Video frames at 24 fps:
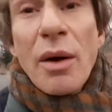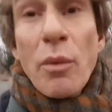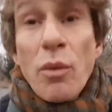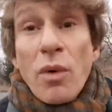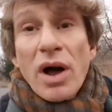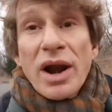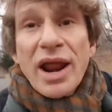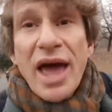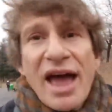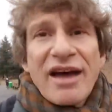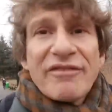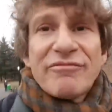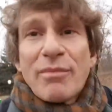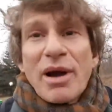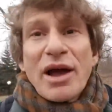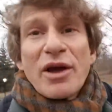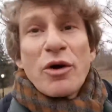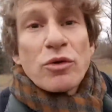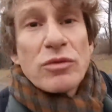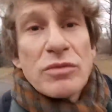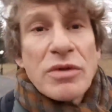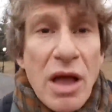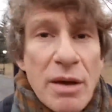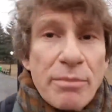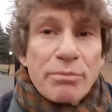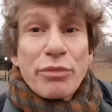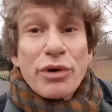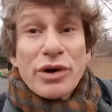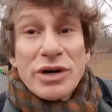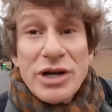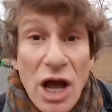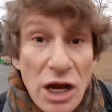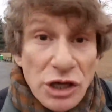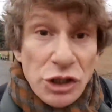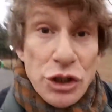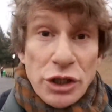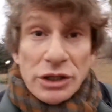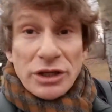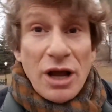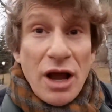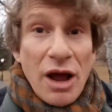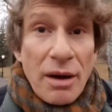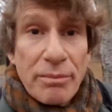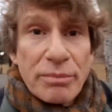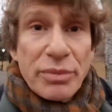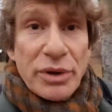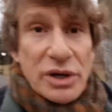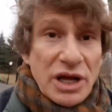I want to have my own production
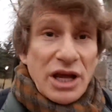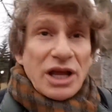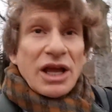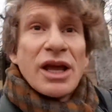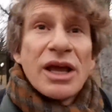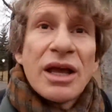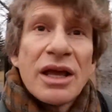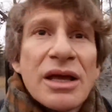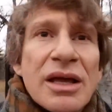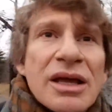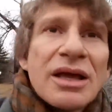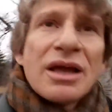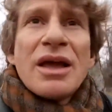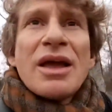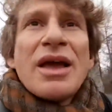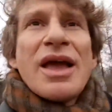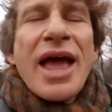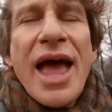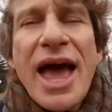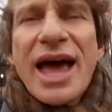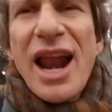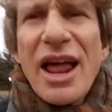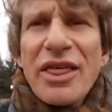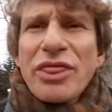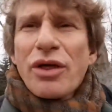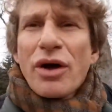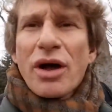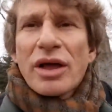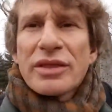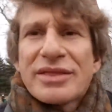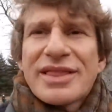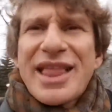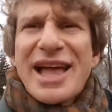company. And I thought,